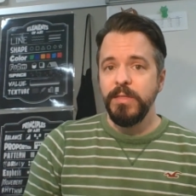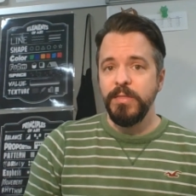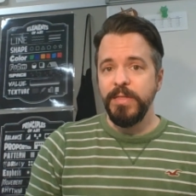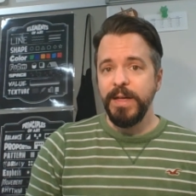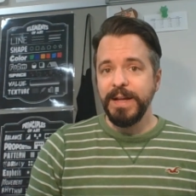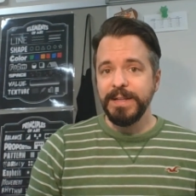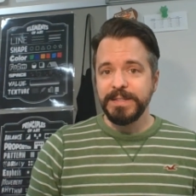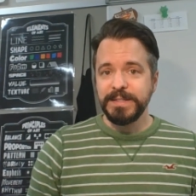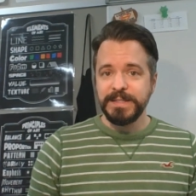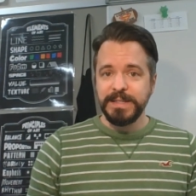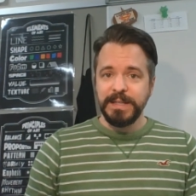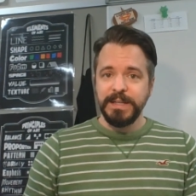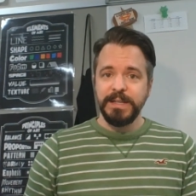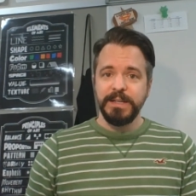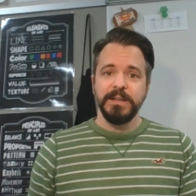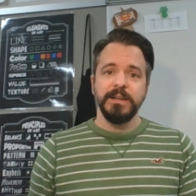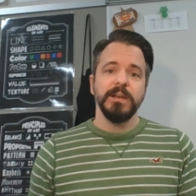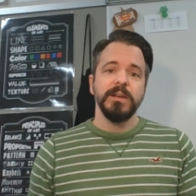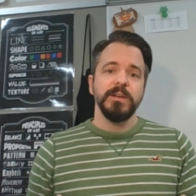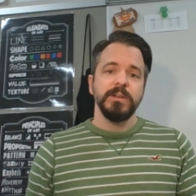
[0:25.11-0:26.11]
that
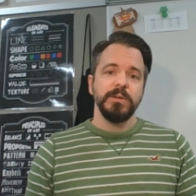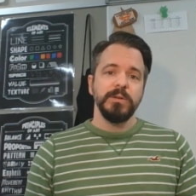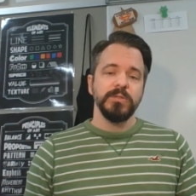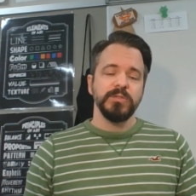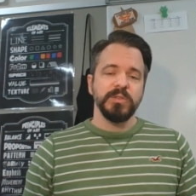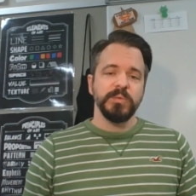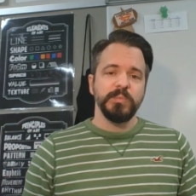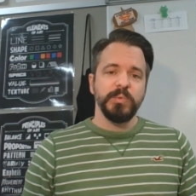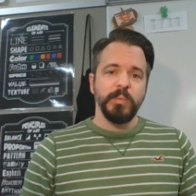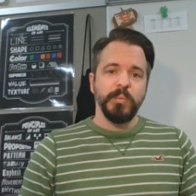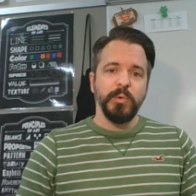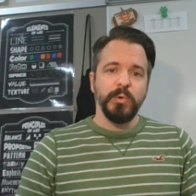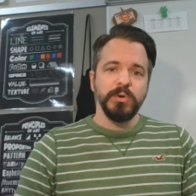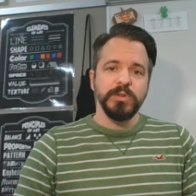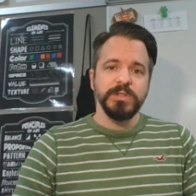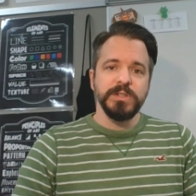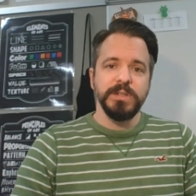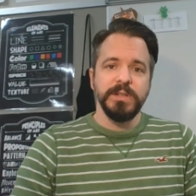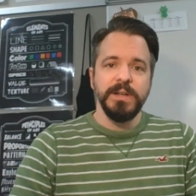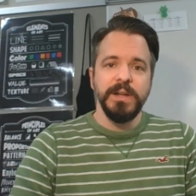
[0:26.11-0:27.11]
scene using
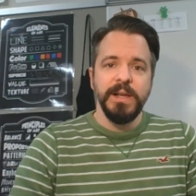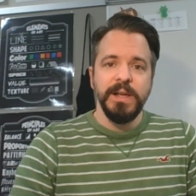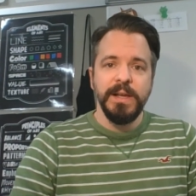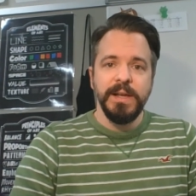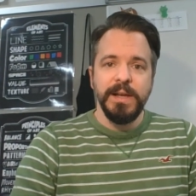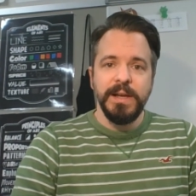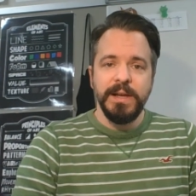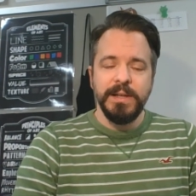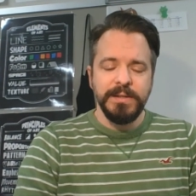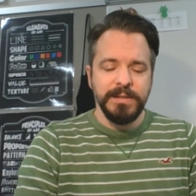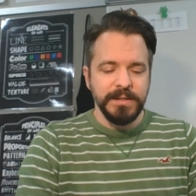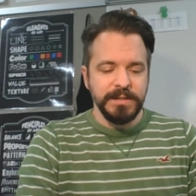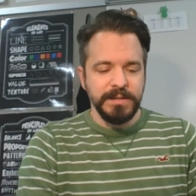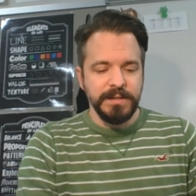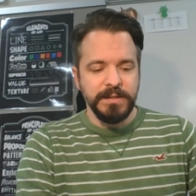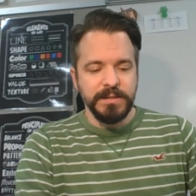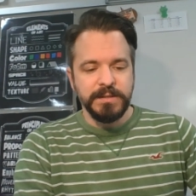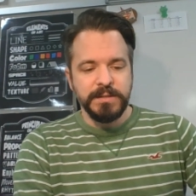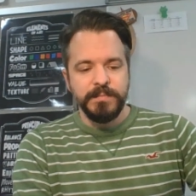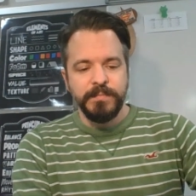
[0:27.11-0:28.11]
proportion and
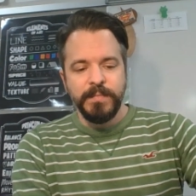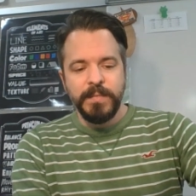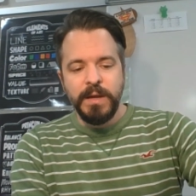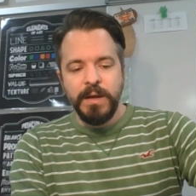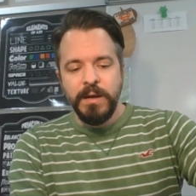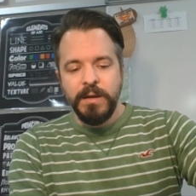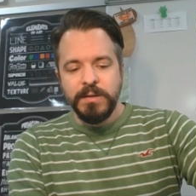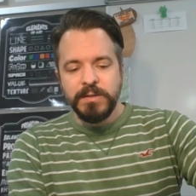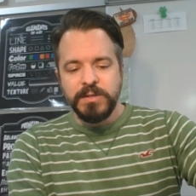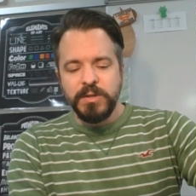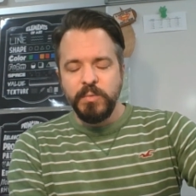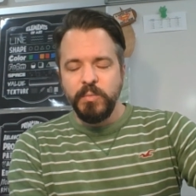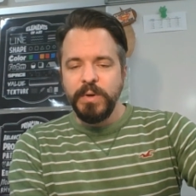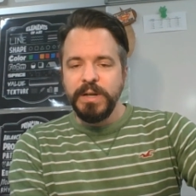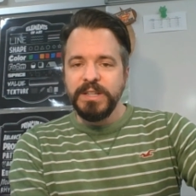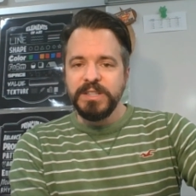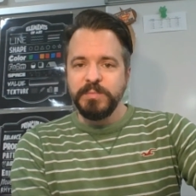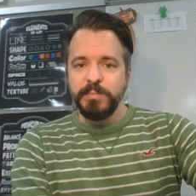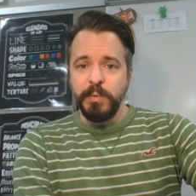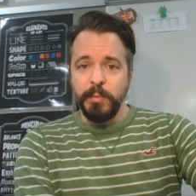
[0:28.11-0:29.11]
distance. So
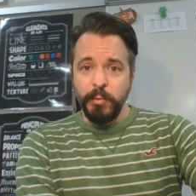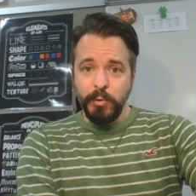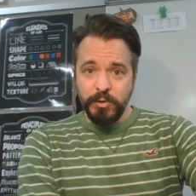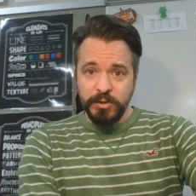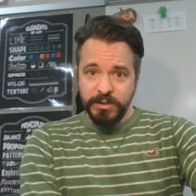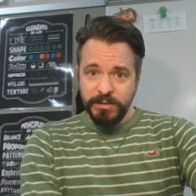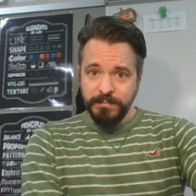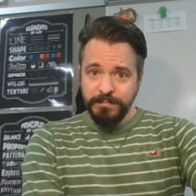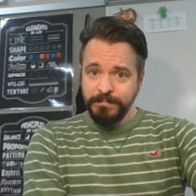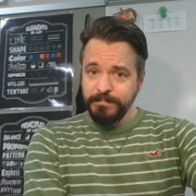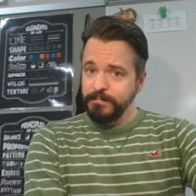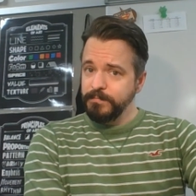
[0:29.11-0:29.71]
what is proportion?